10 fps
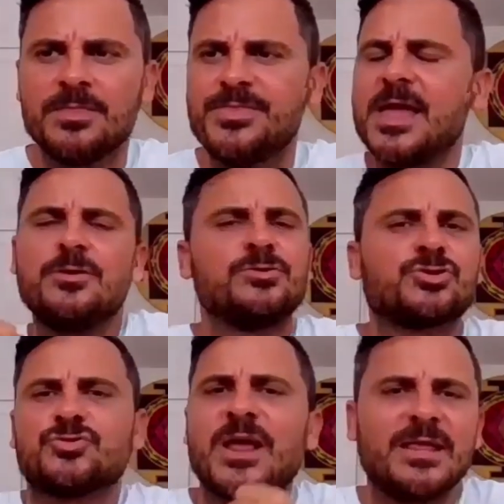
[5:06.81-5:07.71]
then you
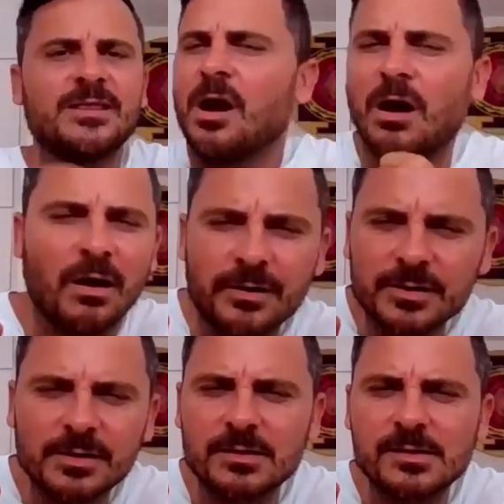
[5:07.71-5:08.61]
trained
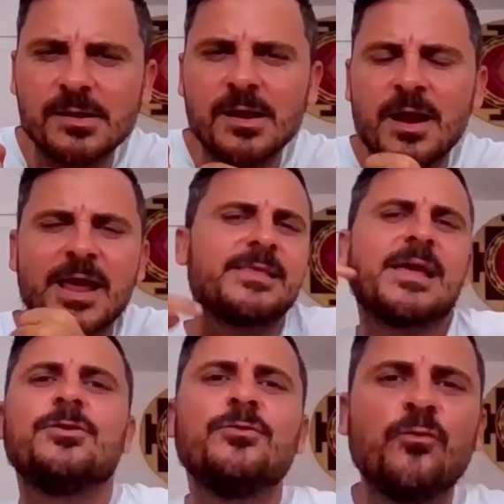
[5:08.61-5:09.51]
harder, and
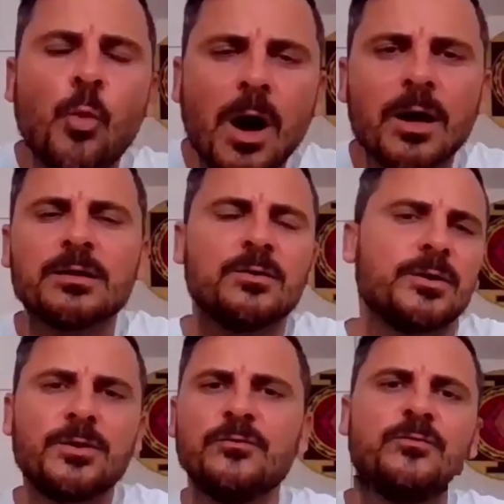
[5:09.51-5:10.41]
then you've won
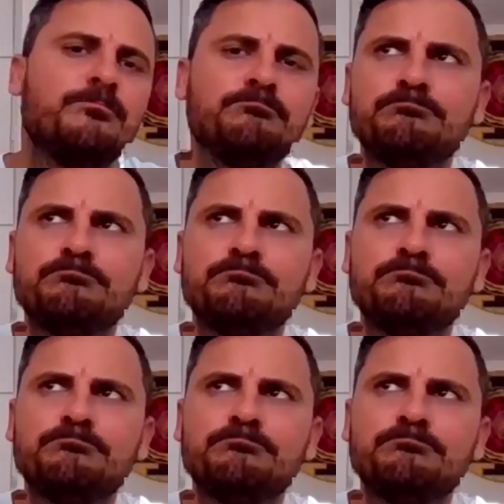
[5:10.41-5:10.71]
or you've,